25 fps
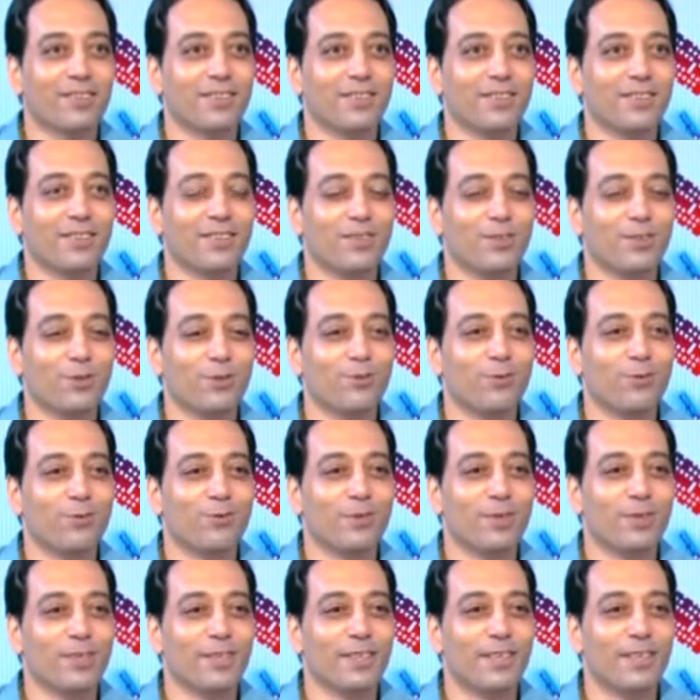You've
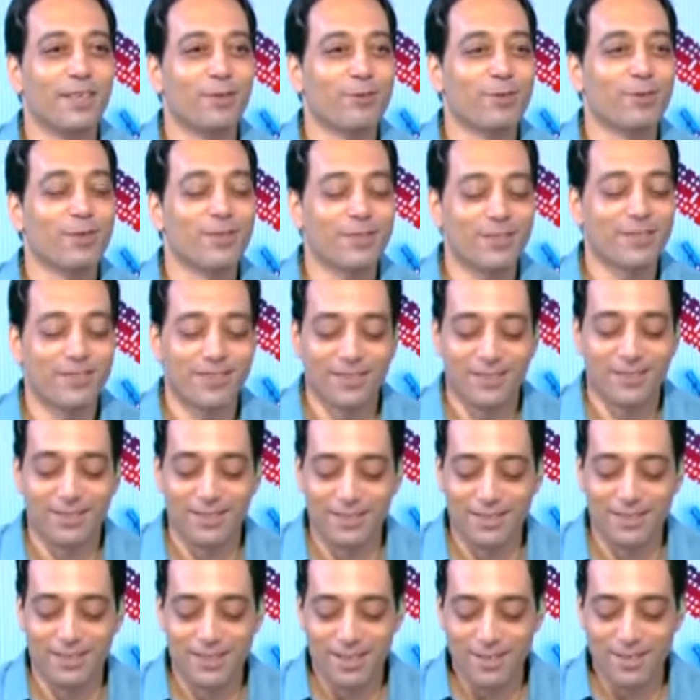given us
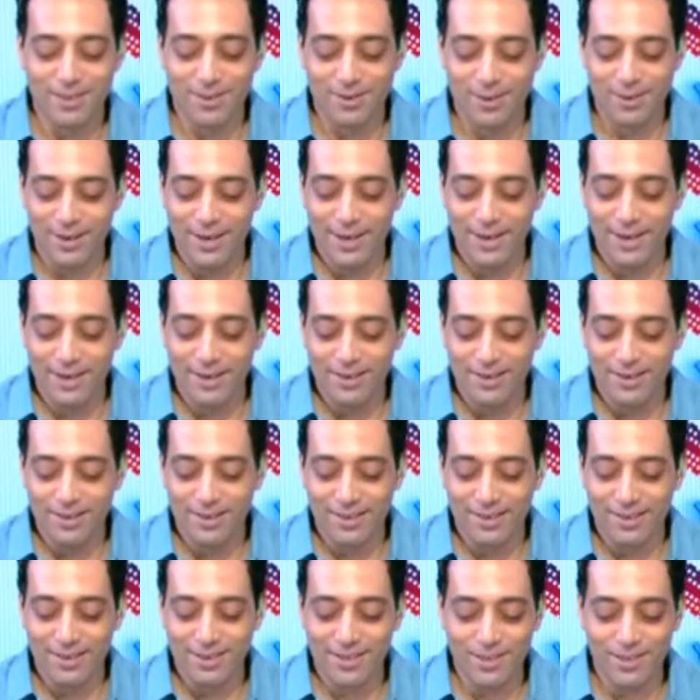really
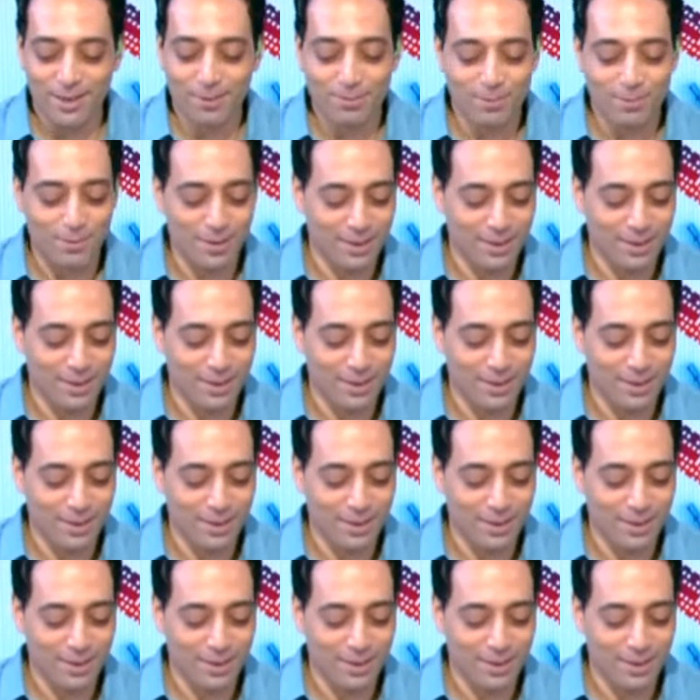some